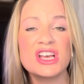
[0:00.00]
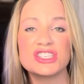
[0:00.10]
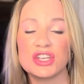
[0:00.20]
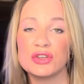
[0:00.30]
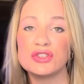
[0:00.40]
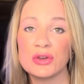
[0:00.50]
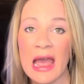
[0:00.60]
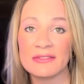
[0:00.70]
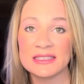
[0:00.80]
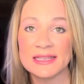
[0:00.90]
So you do
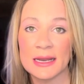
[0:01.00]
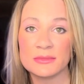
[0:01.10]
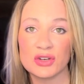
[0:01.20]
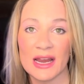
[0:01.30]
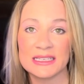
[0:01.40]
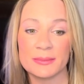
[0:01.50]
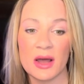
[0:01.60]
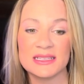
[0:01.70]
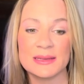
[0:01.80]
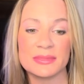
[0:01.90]
have to set up direct
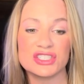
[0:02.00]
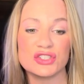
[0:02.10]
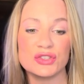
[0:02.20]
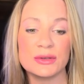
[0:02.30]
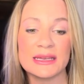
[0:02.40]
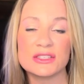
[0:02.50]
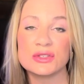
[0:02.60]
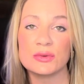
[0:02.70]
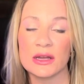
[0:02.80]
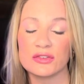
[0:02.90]
deposit, but you do get
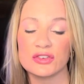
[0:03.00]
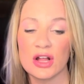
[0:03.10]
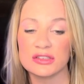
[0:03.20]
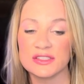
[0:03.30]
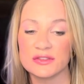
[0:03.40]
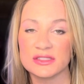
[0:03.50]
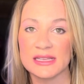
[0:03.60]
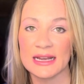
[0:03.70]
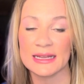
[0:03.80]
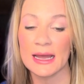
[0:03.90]
$200 $100 for
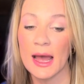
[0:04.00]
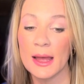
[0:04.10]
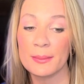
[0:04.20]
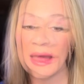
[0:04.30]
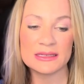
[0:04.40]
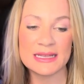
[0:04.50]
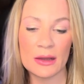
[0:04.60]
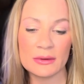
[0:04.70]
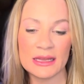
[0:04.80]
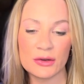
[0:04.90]
signing up.
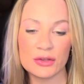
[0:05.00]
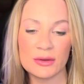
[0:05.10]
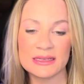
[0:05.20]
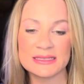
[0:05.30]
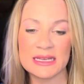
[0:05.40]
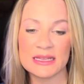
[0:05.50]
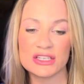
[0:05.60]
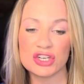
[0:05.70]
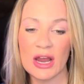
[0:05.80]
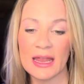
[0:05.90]
Down here, you can see
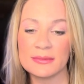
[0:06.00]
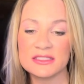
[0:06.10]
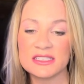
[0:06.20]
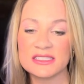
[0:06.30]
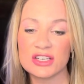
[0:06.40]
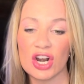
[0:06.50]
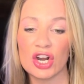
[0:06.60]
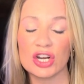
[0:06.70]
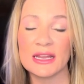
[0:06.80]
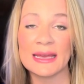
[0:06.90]
that you're able to start earning